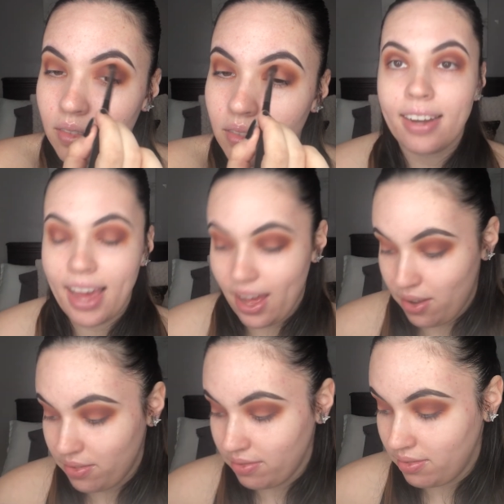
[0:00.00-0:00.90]
Now,
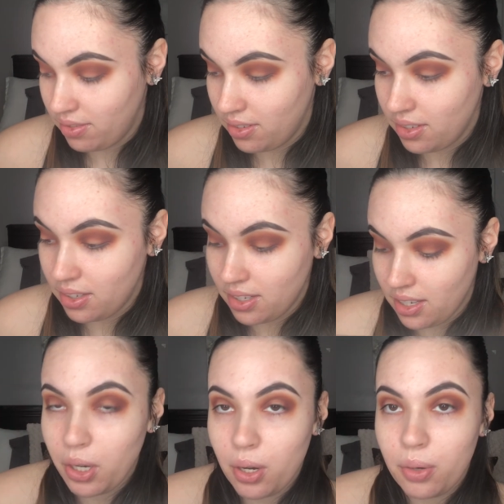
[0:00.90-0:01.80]

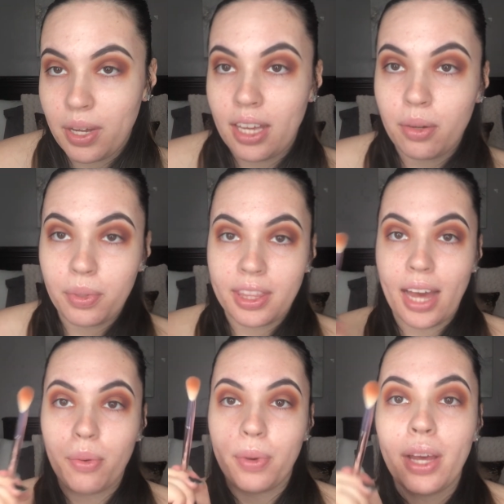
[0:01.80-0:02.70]
go in with
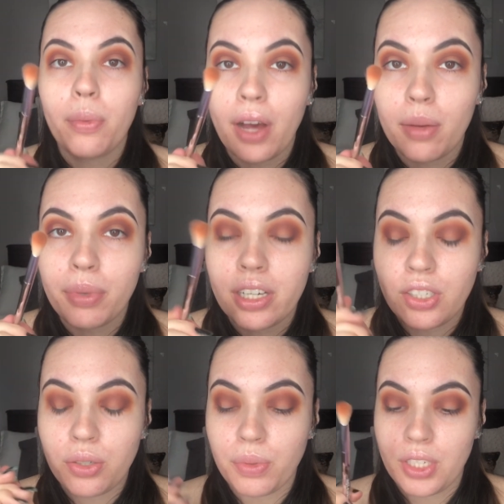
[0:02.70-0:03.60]
that Wet n Wild
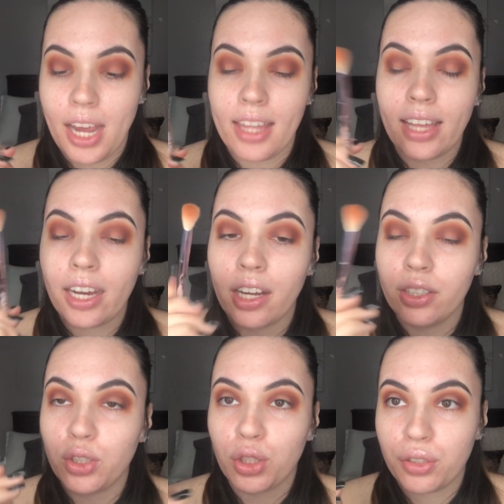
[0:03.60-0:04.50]
brush, which had that color
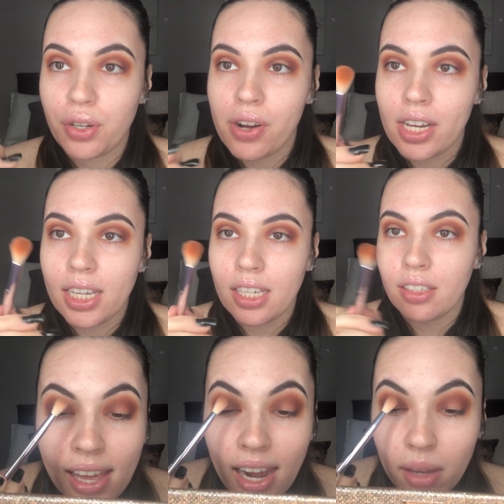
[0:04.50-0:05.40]
churro on it,
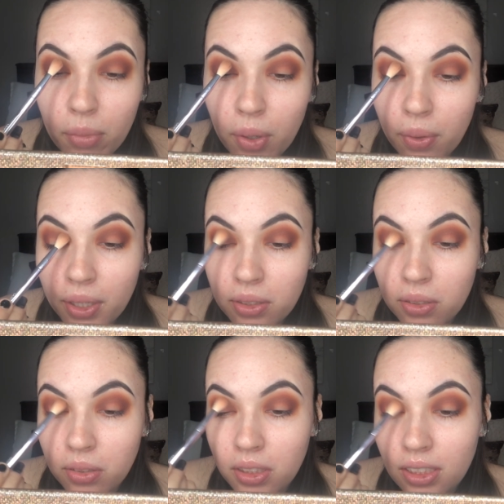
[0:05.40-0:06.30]
and I'm going to
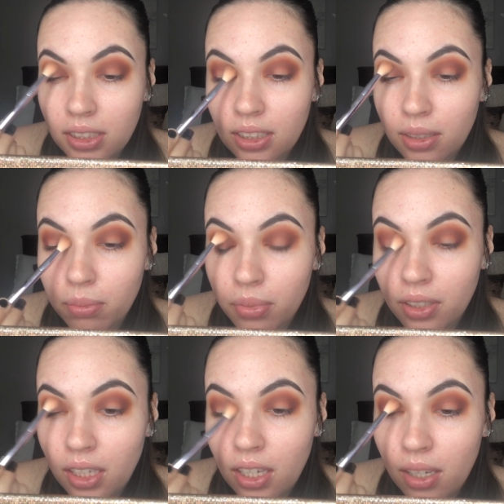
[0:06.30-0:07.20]
just
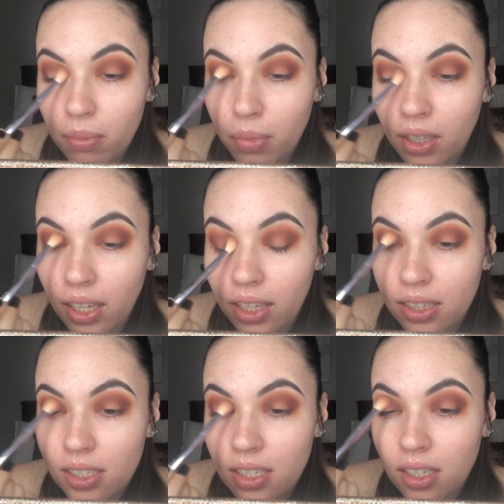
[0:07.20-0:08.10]
simply
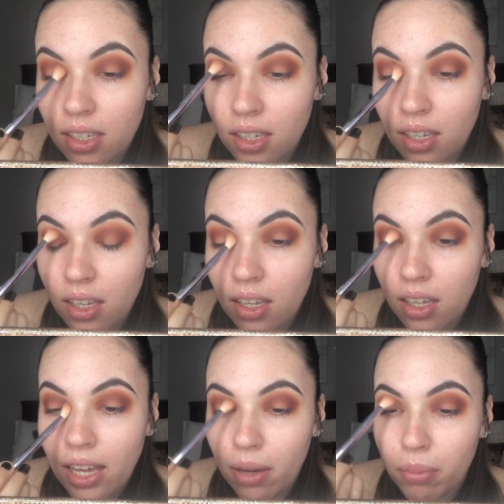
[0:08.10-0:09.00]
blend
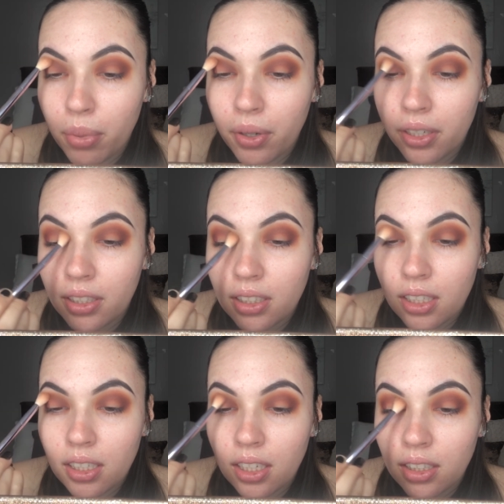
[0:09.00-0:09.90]
that burgundy
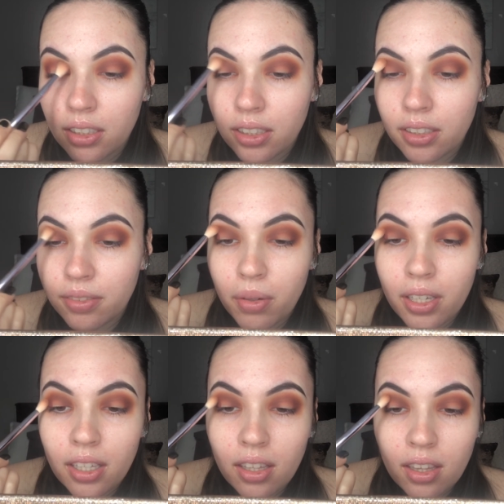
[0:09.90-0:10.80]
color
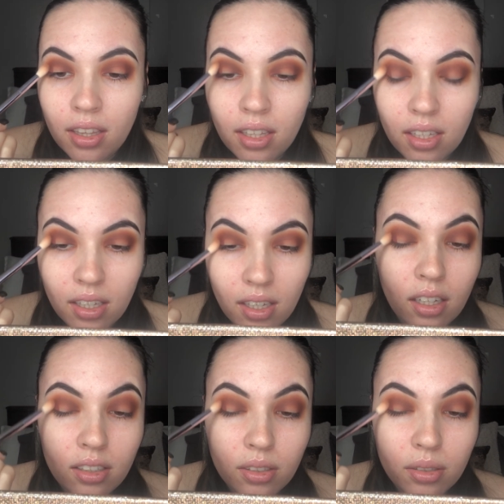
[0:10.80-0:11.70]
with
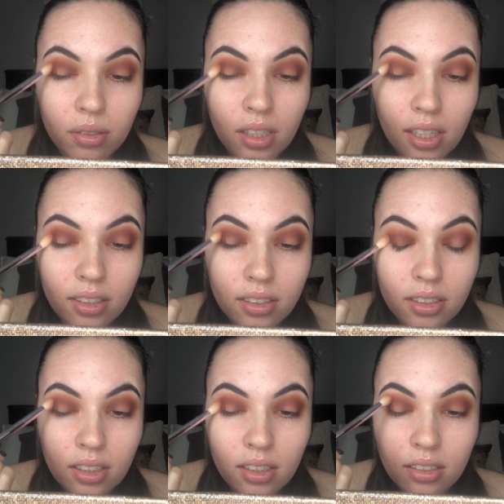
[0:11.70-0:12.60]
two colors
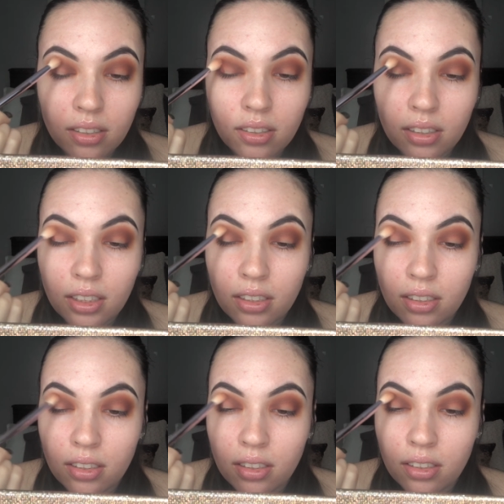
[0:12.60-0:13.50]
in the crease.